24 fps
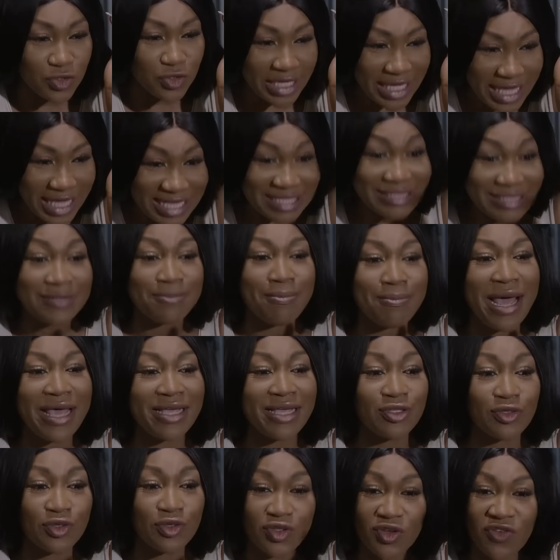to kiss
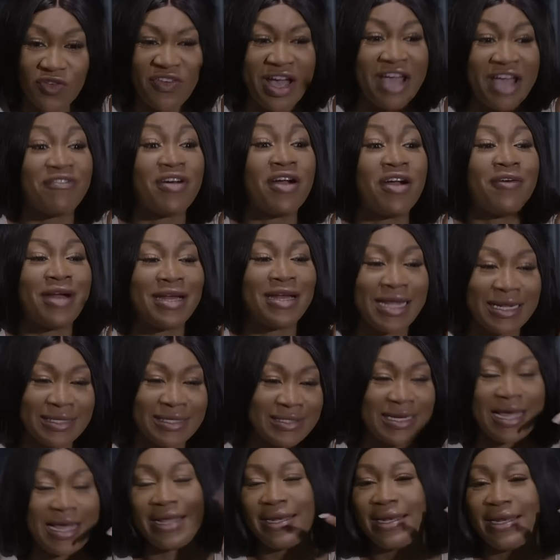Mike to survive, I'd
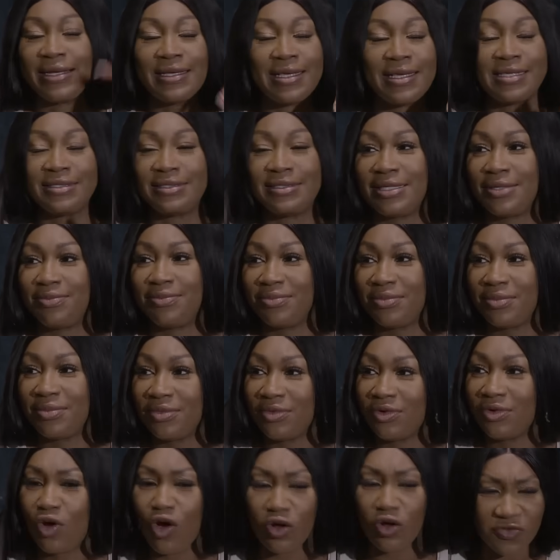rather die than kiss him.
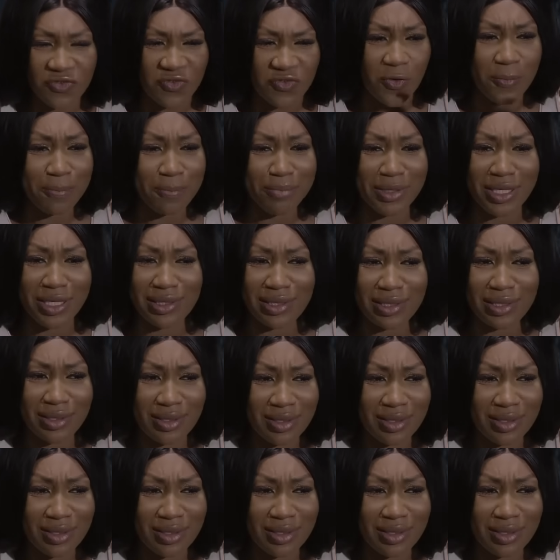God forbid.